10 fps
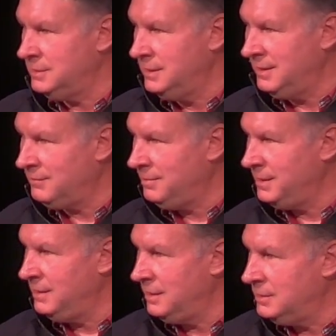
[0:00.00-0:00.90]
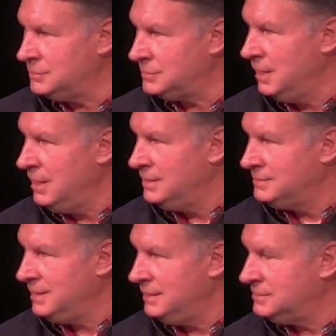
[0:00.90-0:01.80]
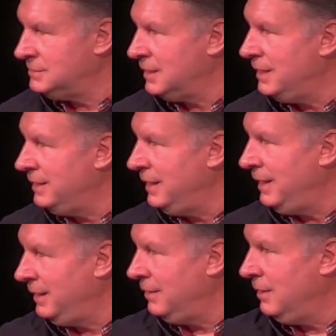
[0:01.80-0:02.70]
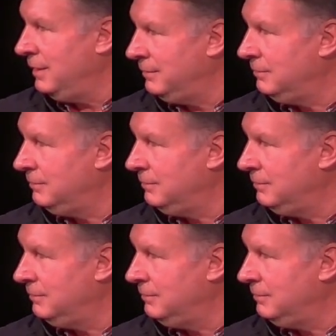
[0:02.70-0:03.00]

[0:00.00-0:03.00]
and everybody else tends to kind of hang on.